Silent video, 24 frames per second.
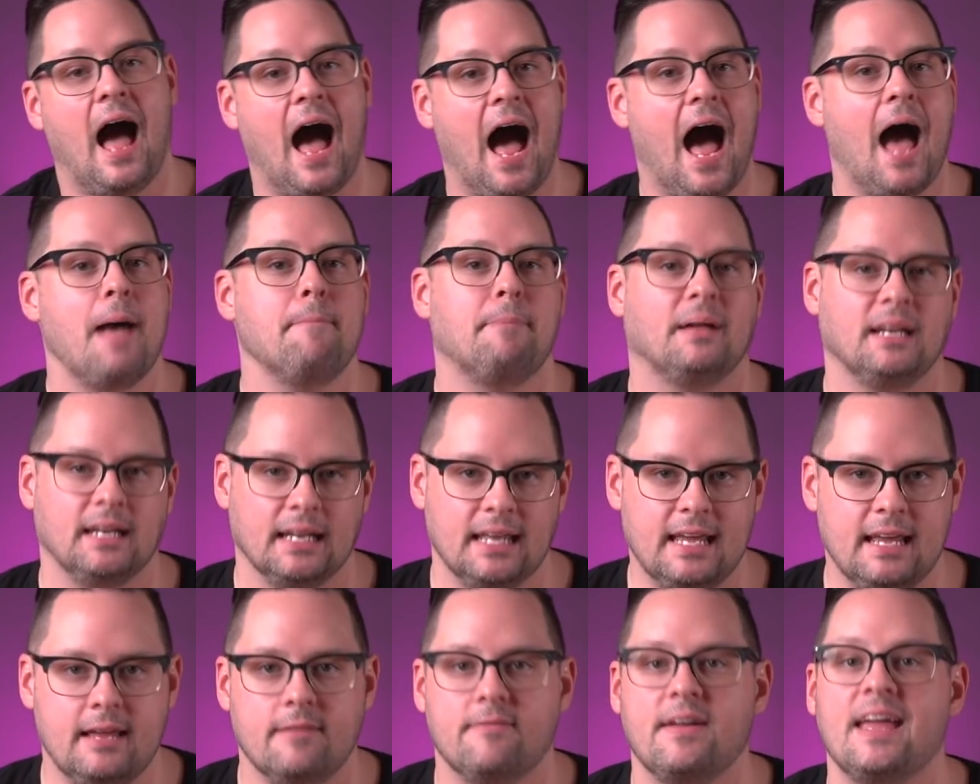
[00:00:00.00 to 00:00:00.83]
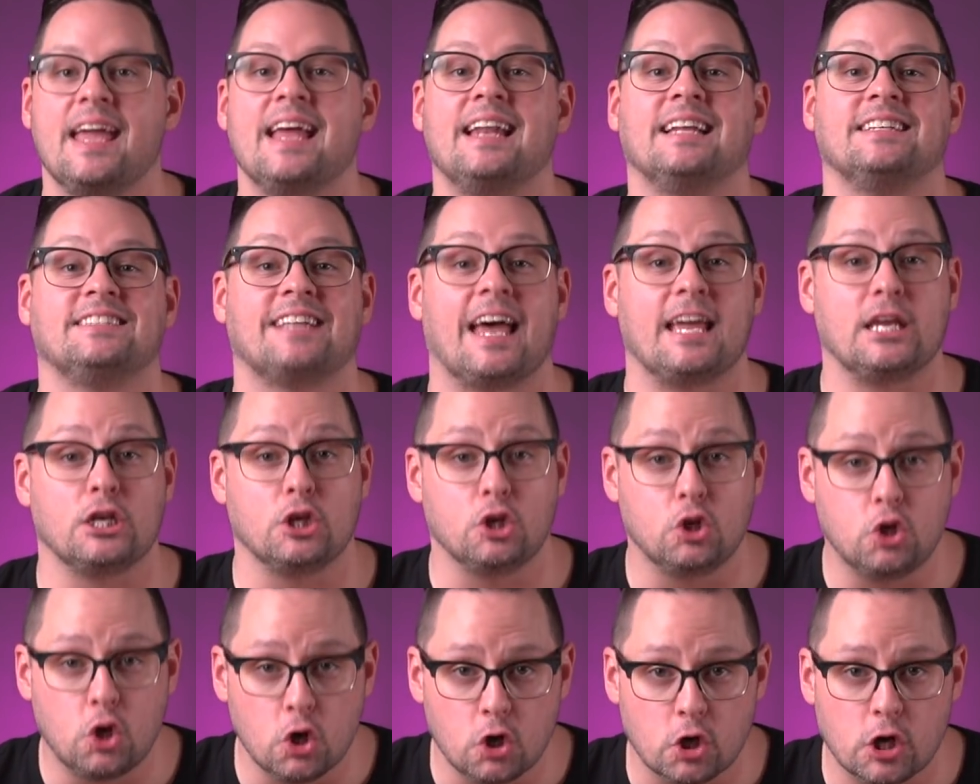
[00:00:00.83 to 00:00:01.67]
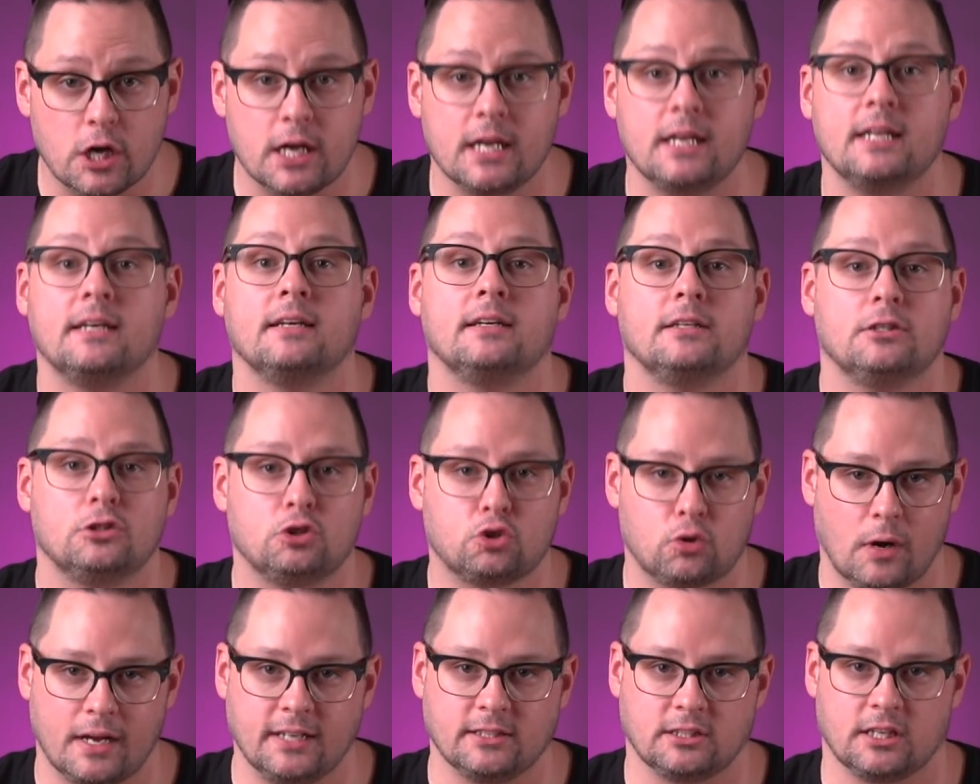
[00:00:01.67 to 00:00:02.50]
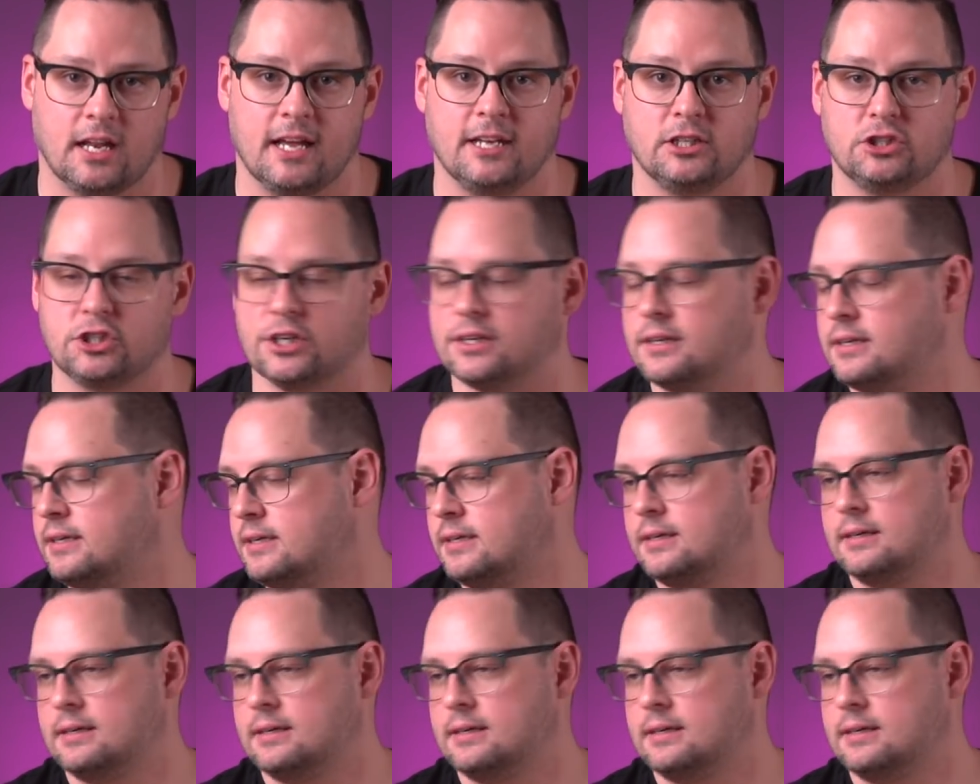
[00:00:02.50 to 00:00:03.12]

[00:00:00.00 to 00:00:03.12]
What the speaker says: I believe it is a good translation.